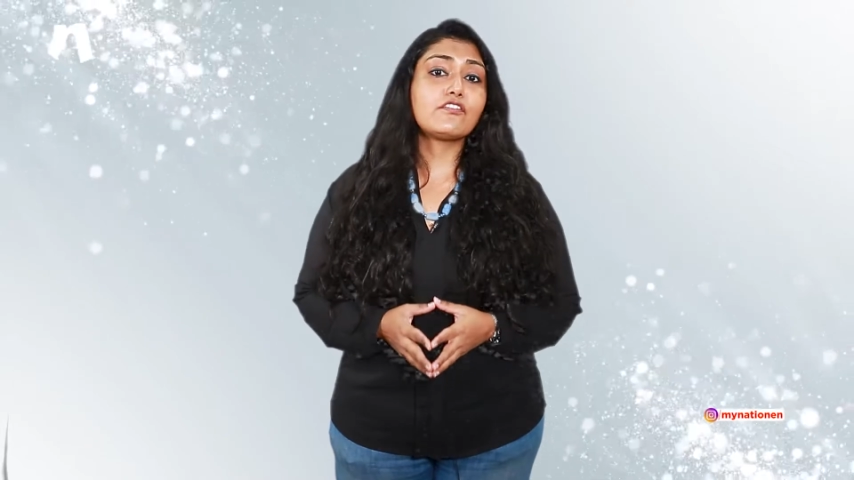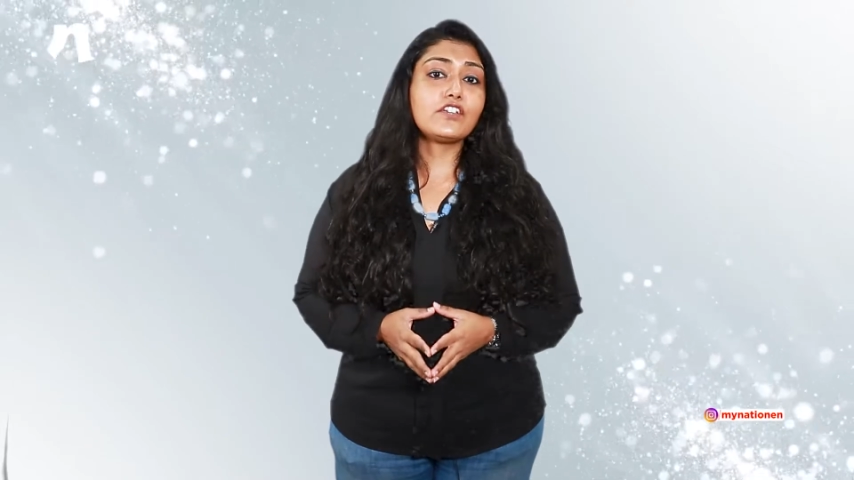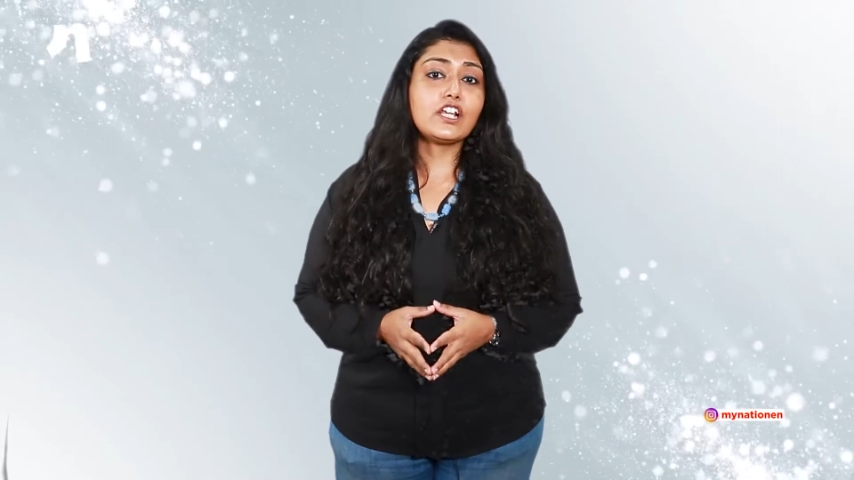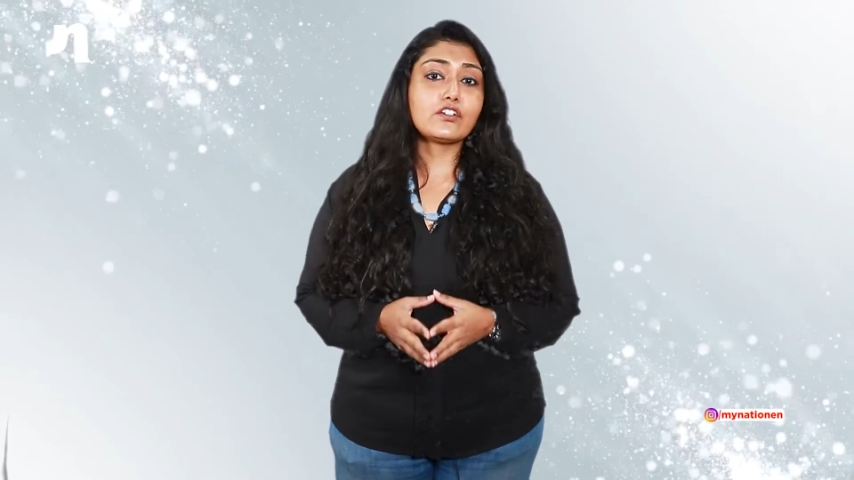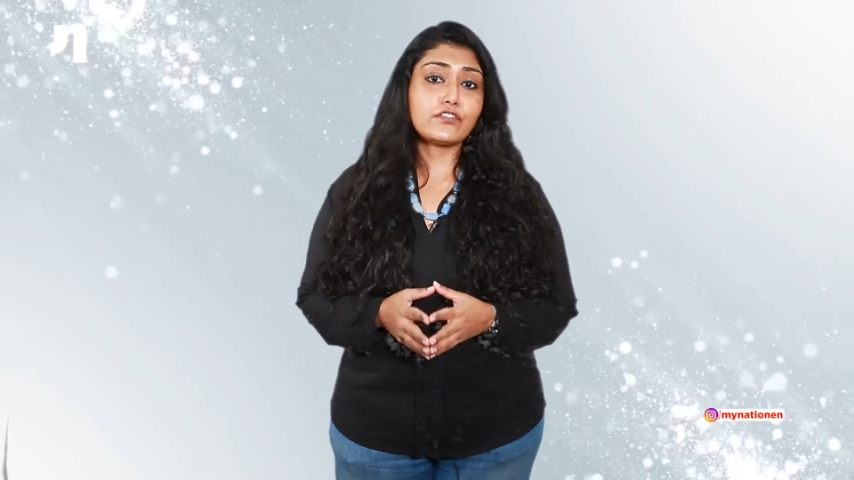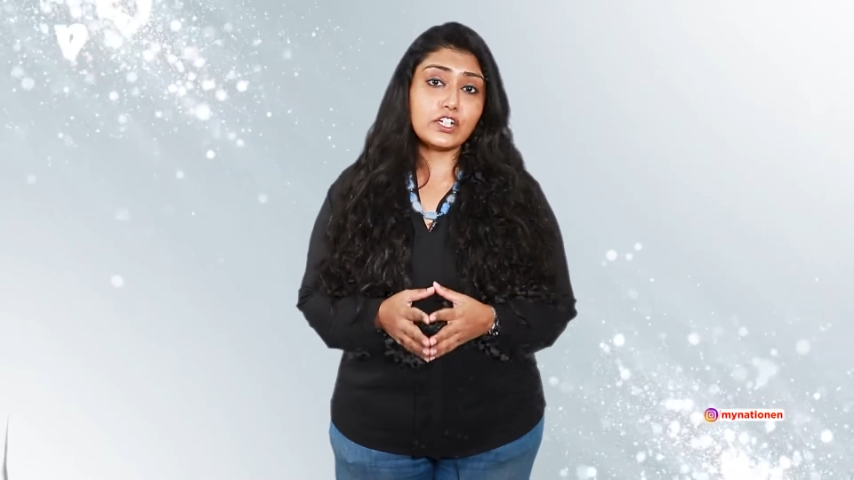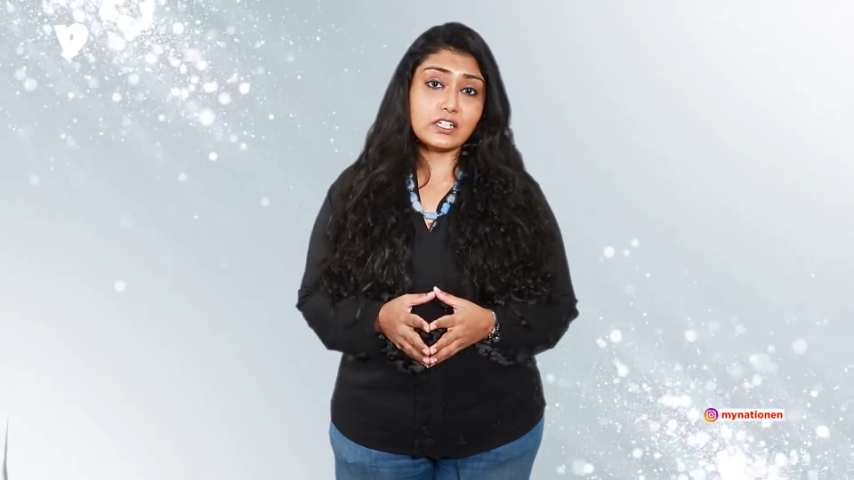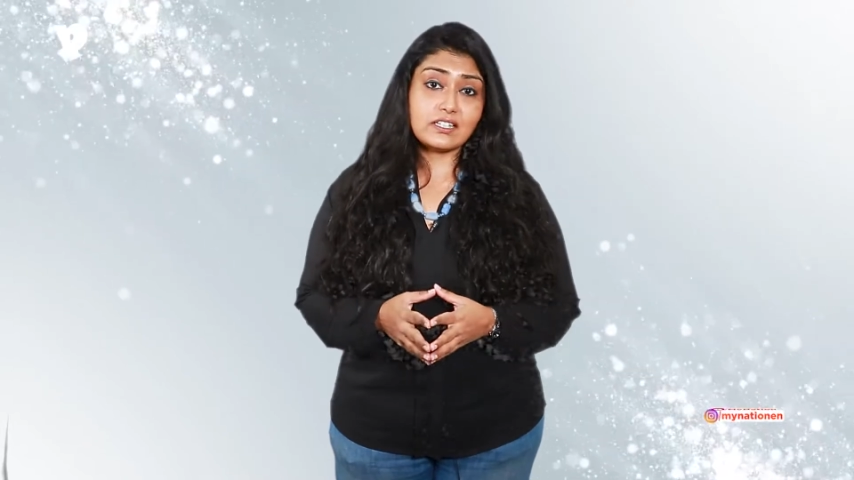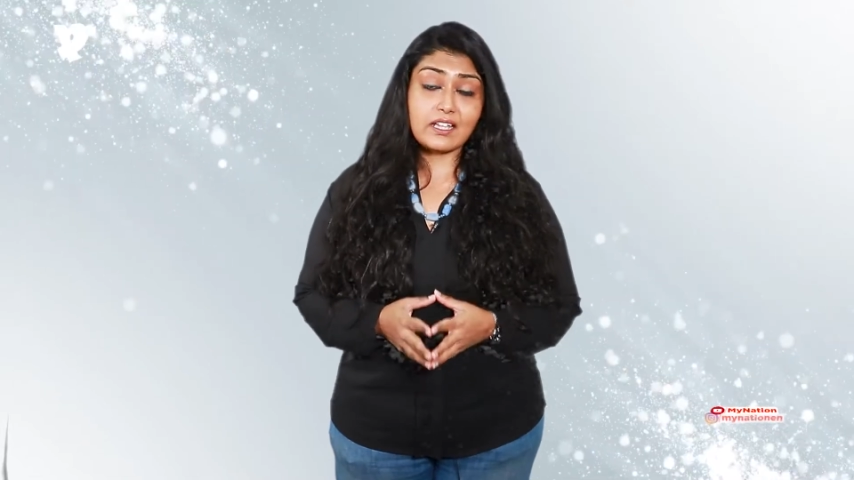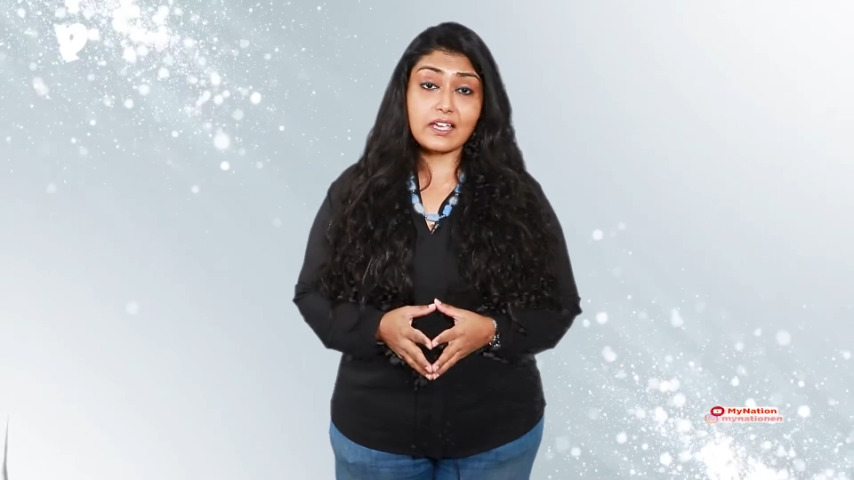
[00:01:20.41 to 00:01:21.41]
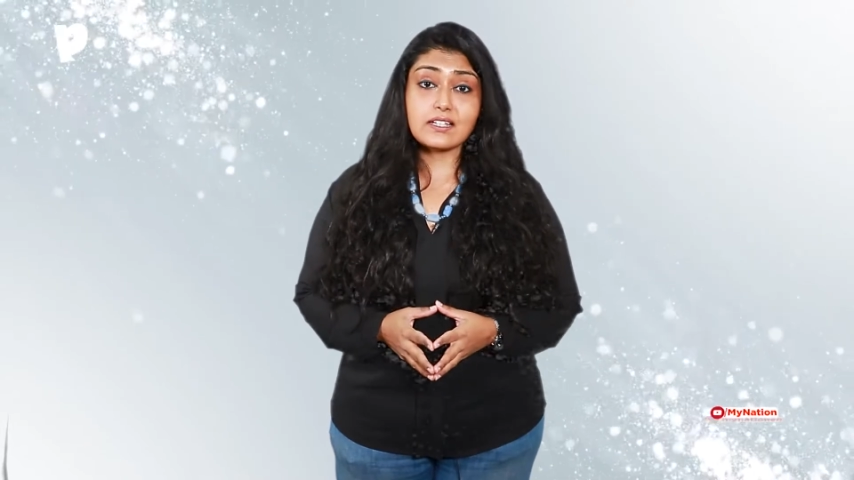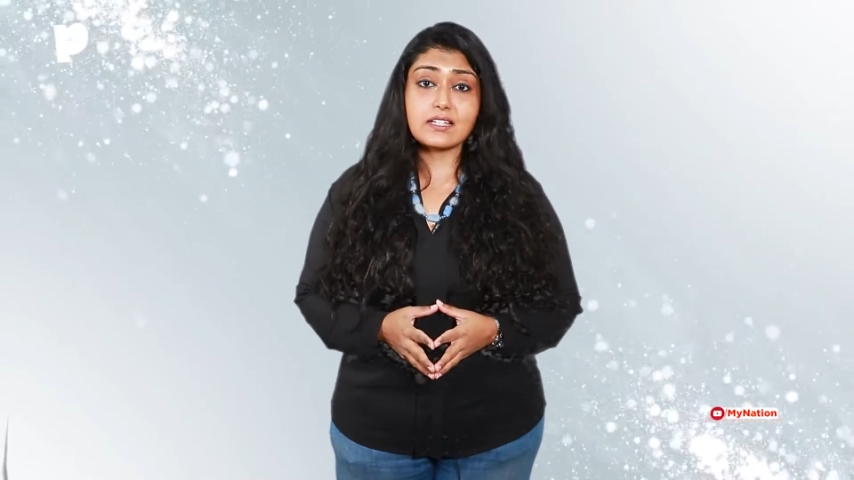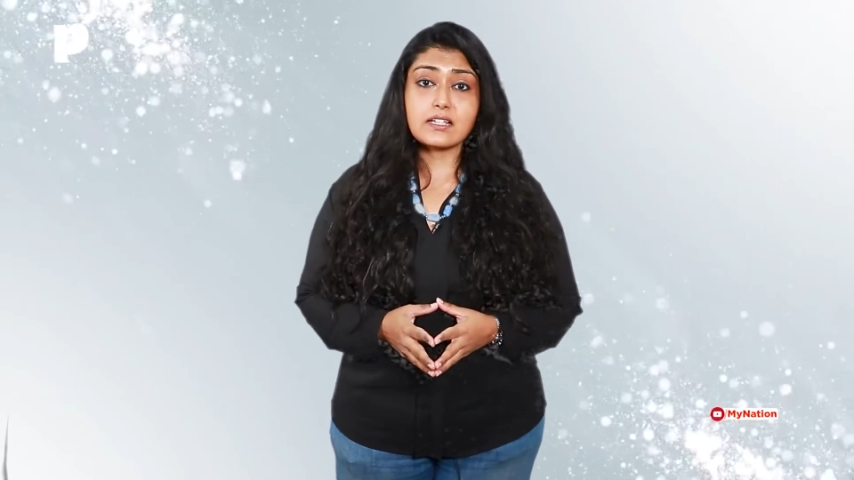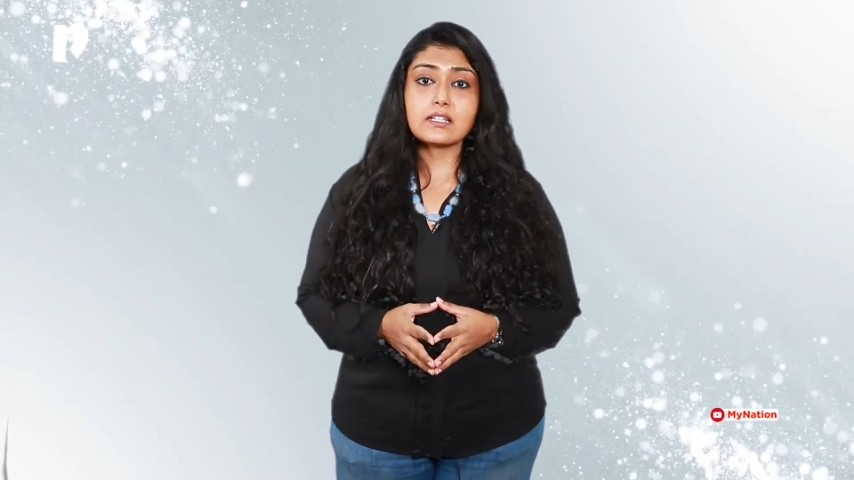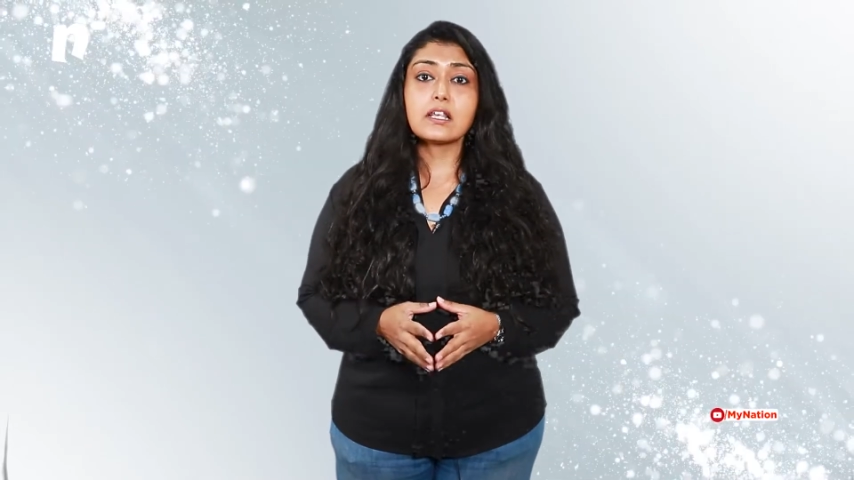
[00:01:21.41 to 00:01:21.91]
field of earth
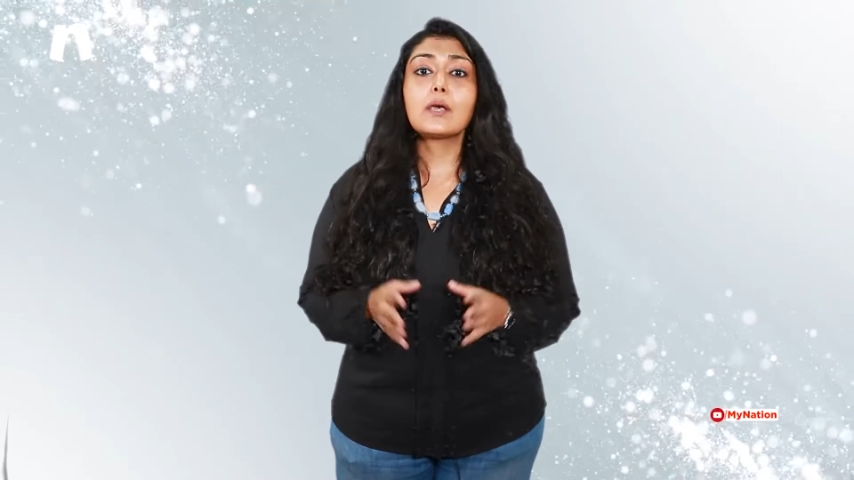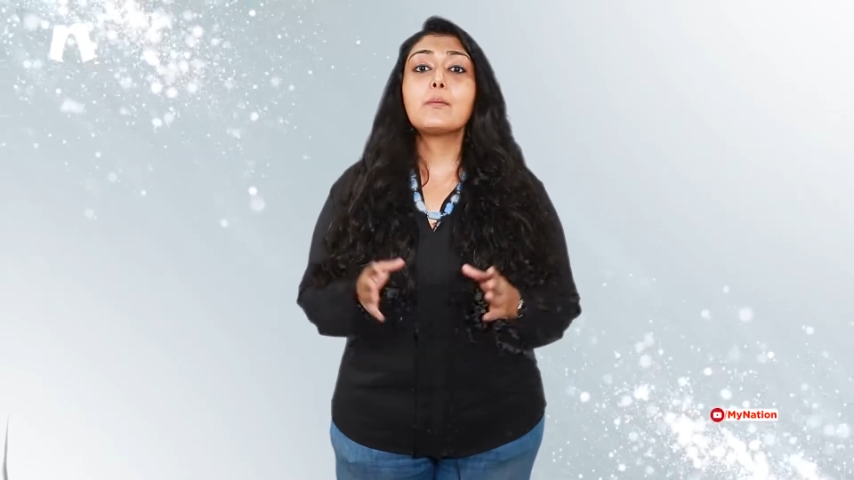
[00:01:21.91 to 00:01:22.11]
sciences